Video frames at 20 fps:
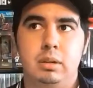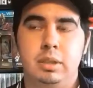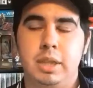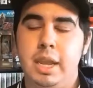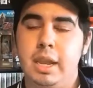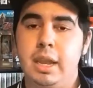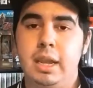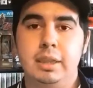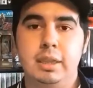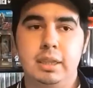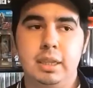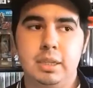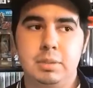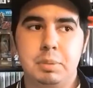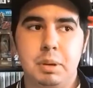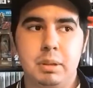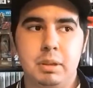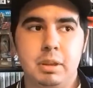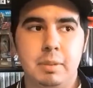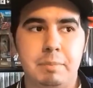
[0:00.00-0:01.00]
Yeah, I think that's
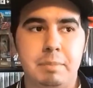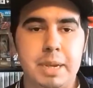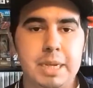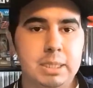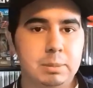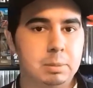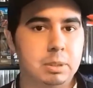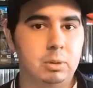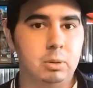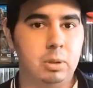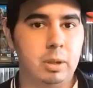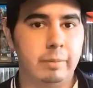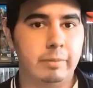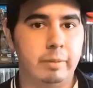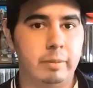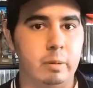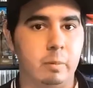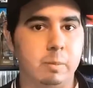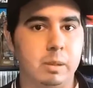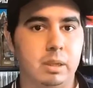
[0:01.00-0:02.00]
probably the best prequel I've
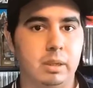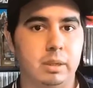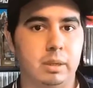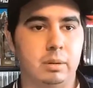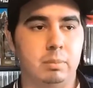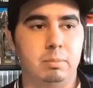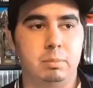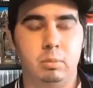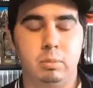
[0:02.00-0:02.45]
ever played.